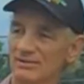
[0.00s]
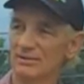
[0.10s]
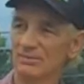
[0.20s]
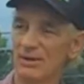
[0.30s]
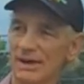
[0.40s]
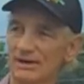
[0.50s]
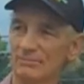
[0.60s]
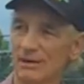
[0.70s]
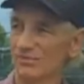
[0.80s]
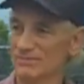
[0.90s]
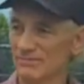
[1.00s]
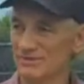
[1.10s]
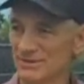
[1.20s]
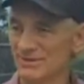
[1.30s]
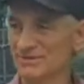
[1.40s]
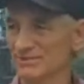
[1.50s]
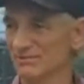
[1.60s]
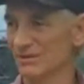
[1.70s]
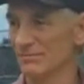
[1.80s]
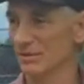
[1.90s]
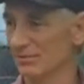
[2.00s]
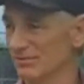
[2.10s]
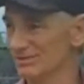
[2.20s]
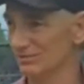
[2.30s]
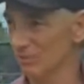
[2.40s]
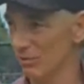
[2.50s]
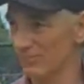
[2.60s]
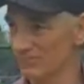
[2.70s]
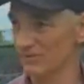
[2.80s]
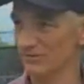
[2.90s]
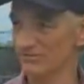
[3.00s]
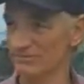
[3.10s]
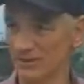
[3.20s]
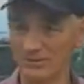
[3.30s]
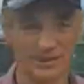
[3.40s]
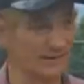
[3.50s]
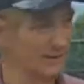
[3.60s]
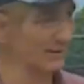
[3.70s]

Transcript: couple attic bedrooms upstairs, and my mother would say, well, go upstairs and play with that thing.